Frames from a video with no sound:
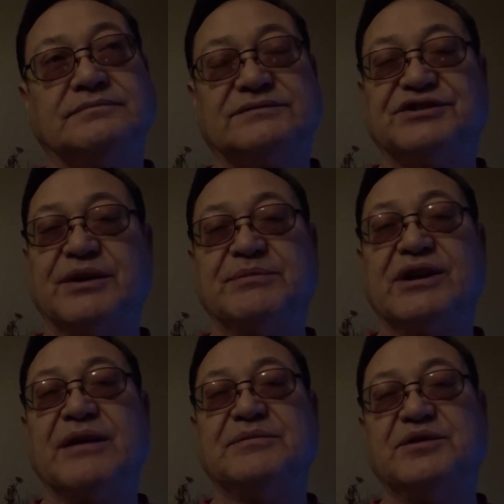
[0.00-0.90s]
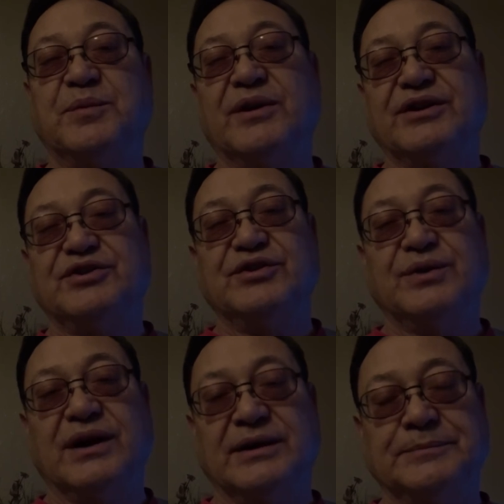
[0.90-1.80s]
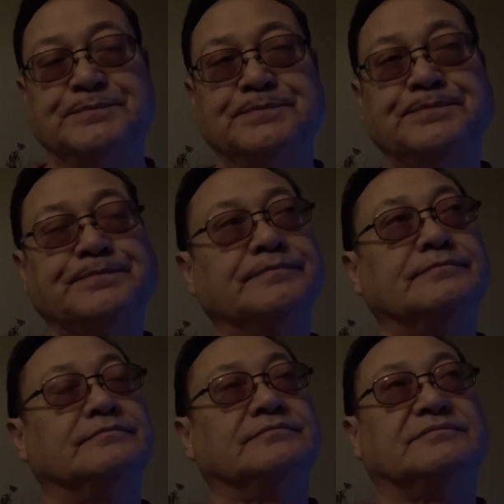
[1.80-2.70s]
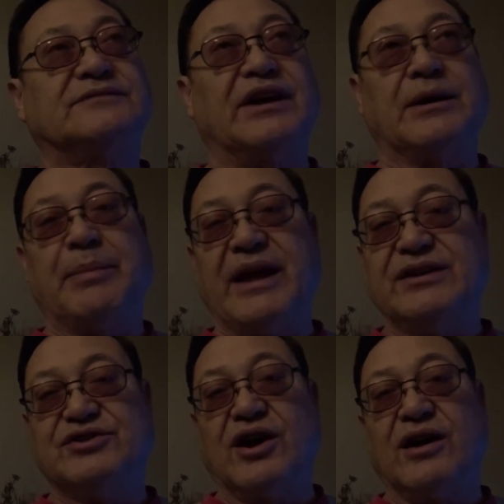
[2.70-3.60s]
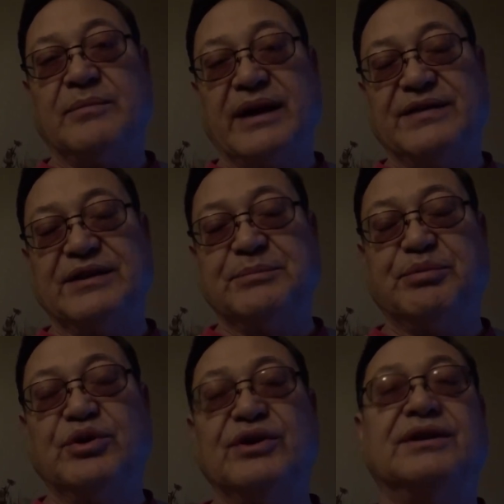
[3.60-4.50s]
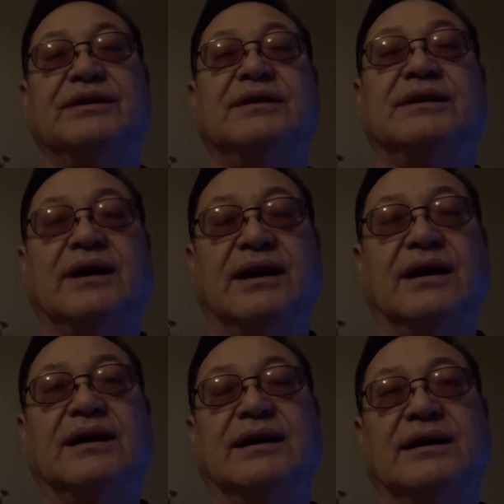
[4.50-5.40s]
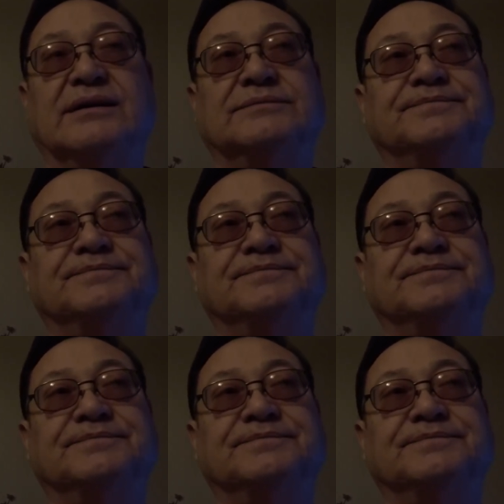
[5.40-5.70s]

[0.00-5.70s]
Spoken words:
Sometimes you want to do like a paint job and then put like